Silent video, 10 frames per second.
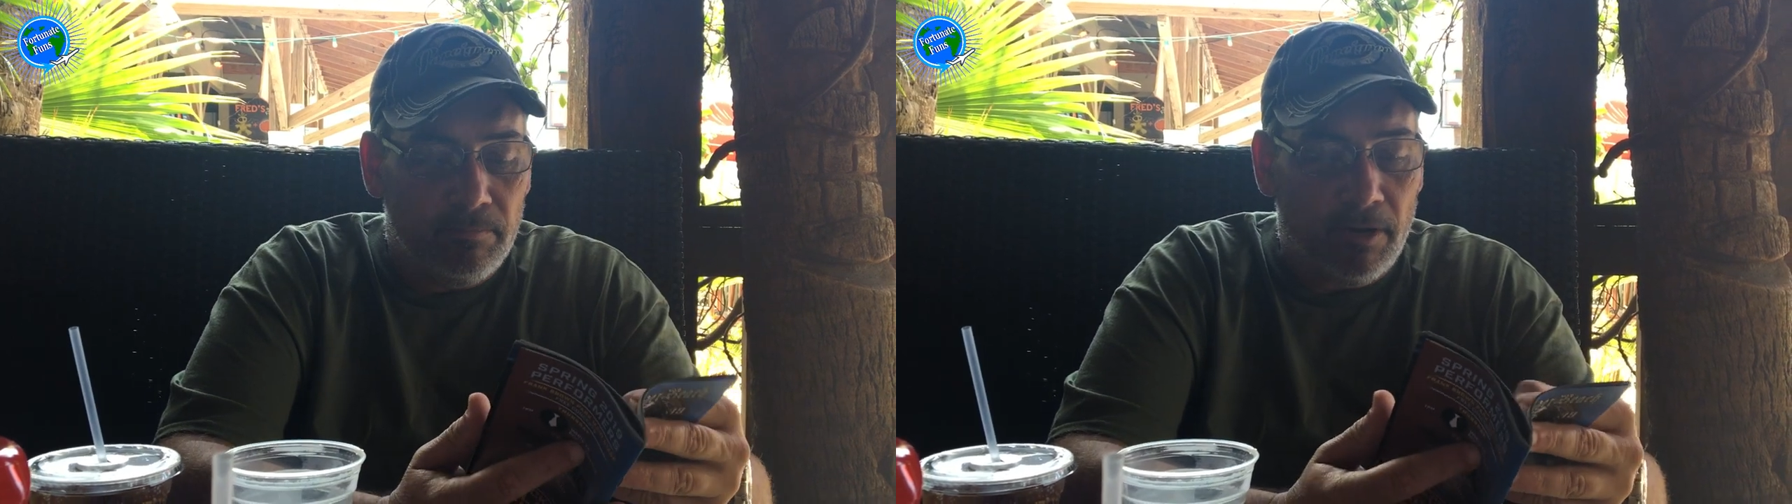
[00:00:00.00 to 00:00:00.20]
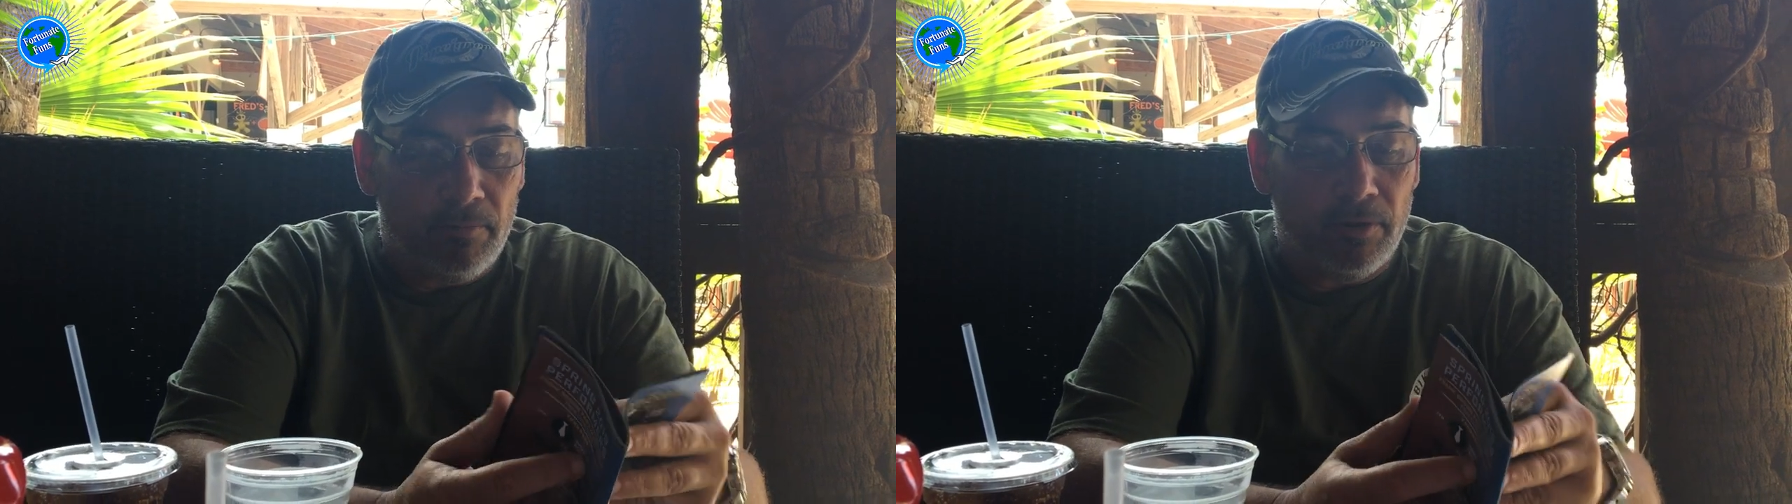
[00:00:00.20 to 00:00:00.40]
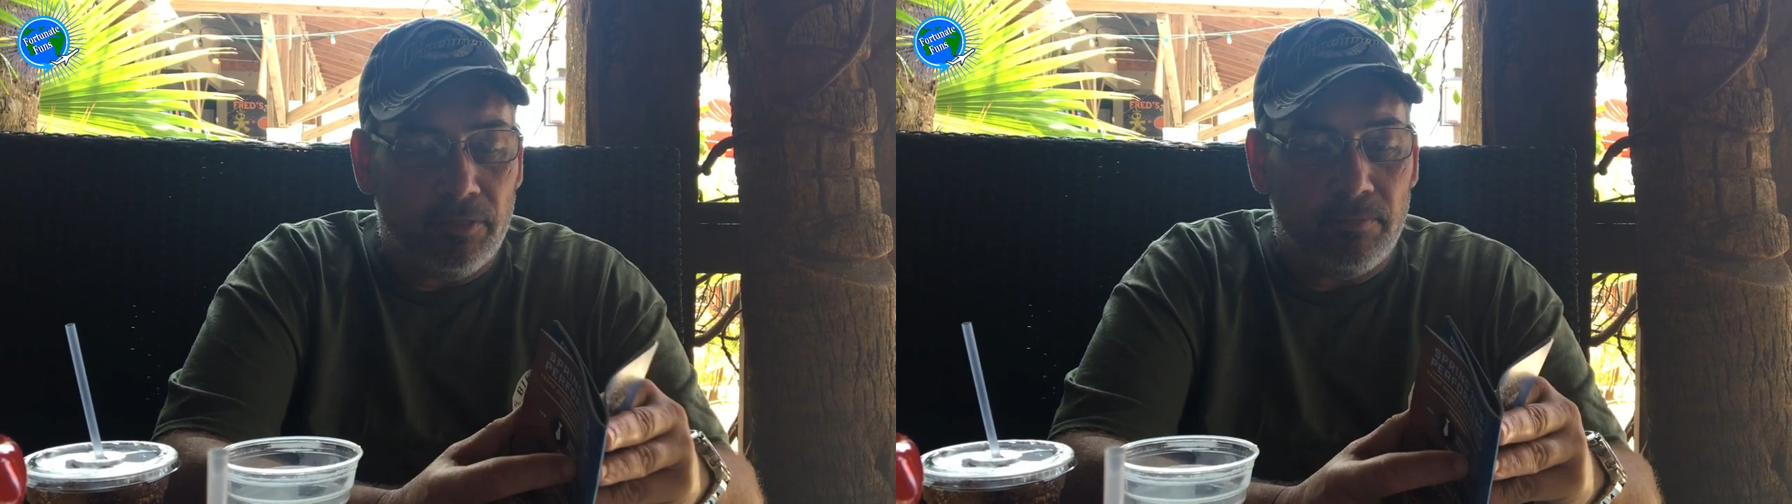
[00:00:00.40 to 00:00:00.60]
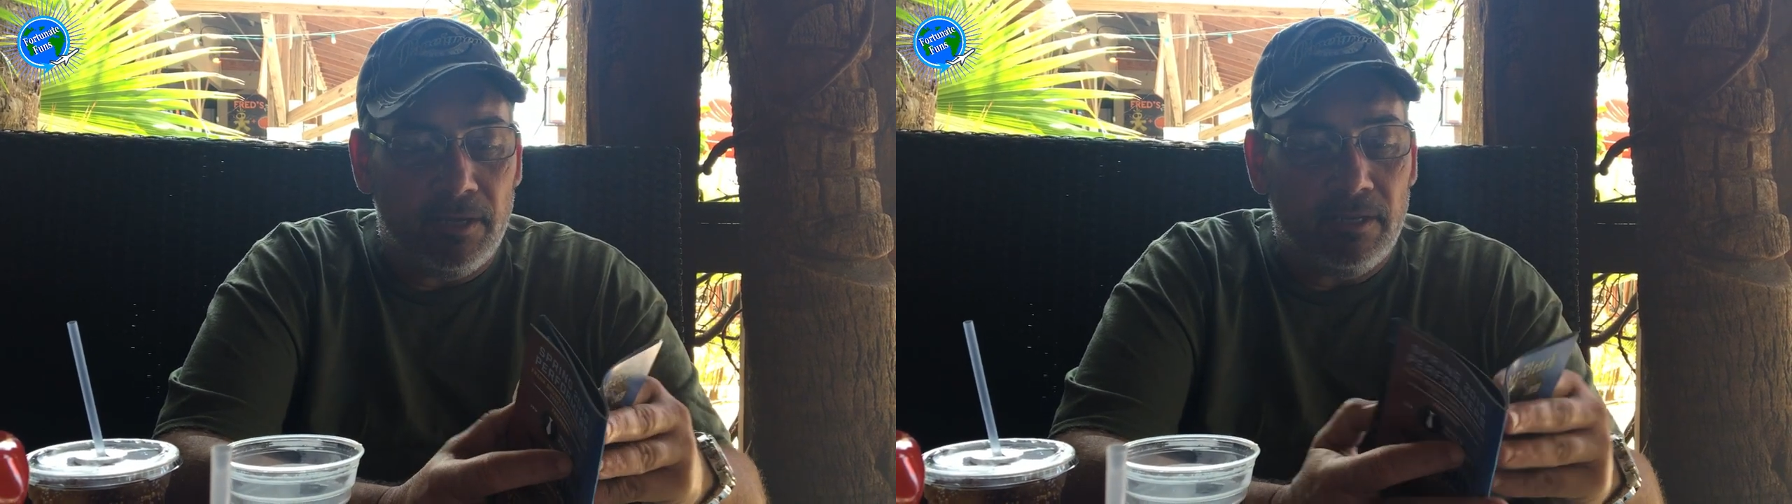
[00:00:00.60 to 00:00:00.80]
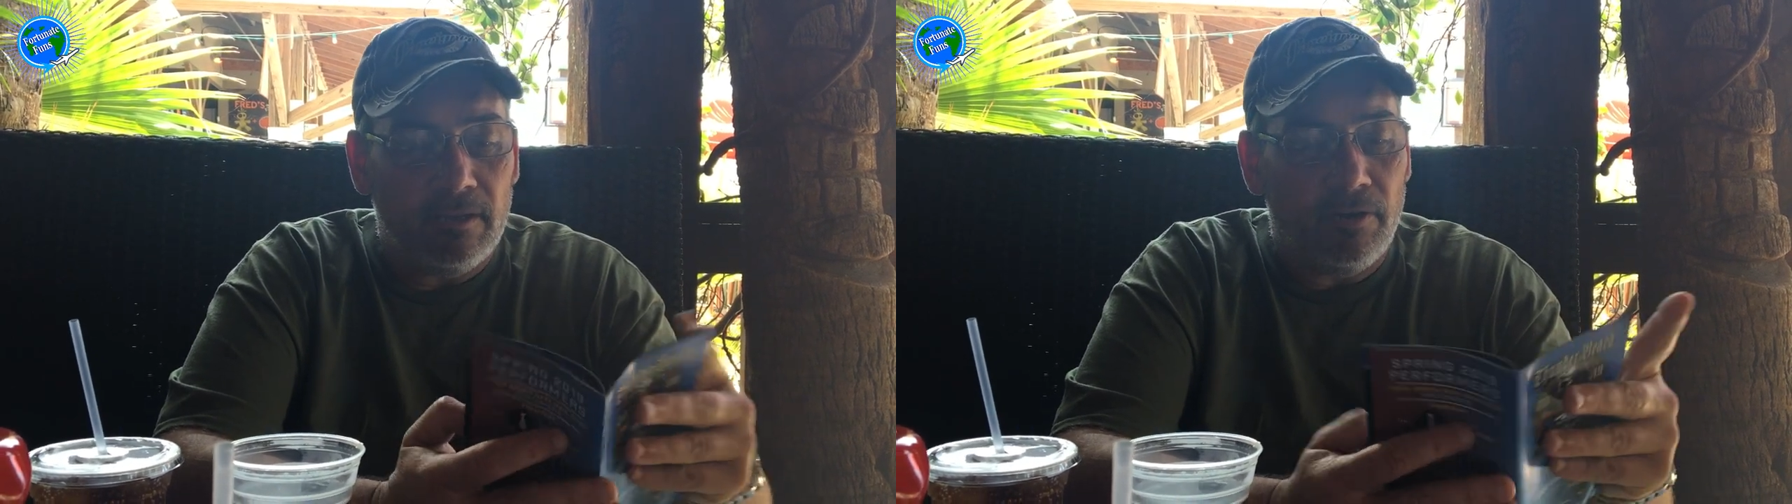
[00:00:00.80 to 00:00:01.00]
Bear with
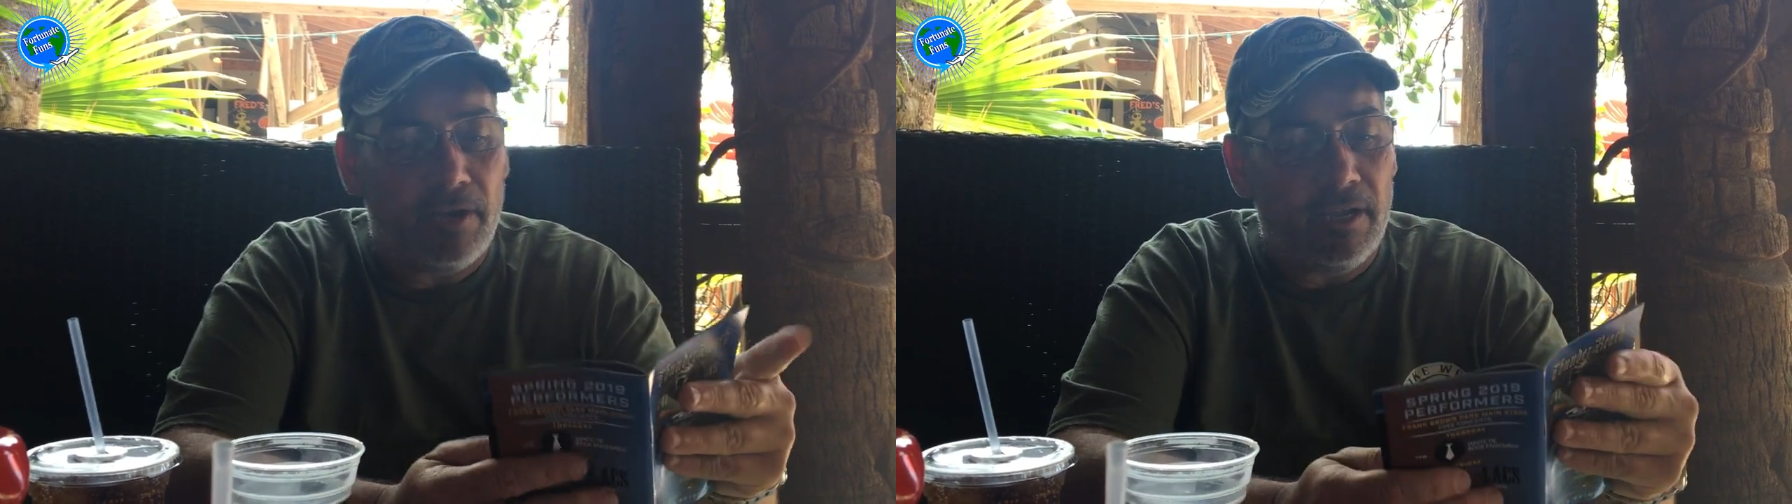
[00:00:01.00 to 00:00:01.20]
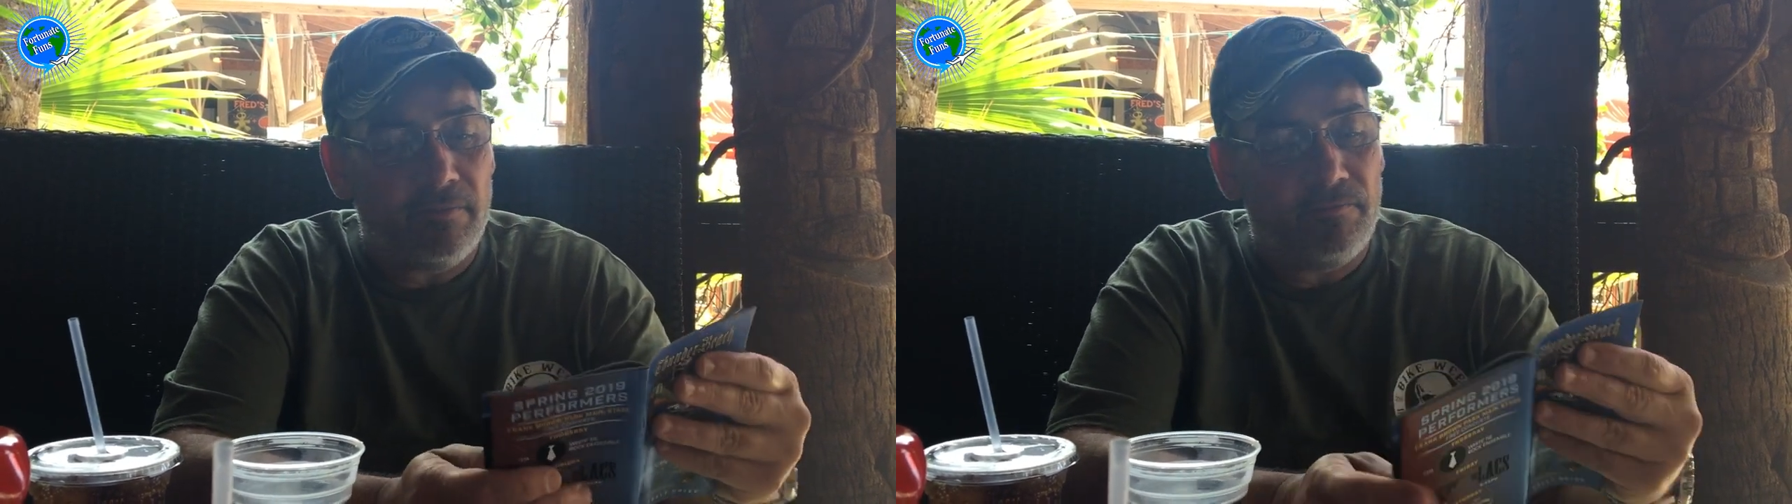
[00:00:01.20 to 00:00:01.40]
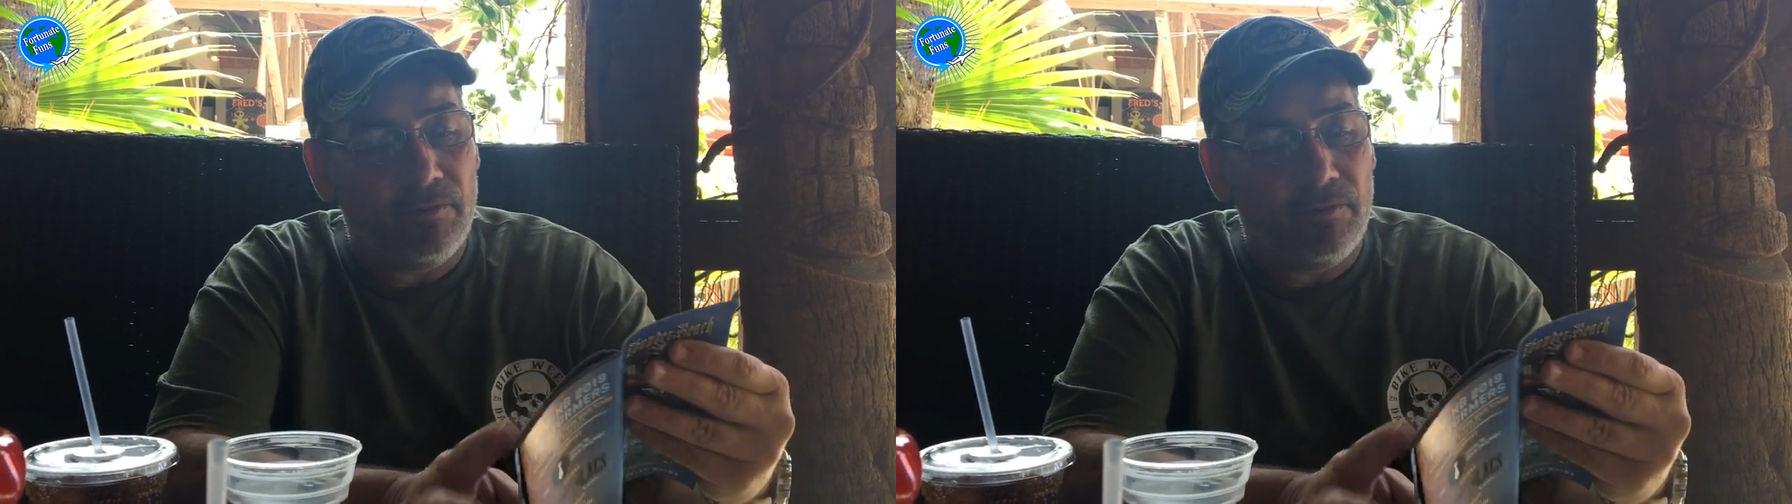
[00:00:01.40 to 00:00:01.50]
me. Okay,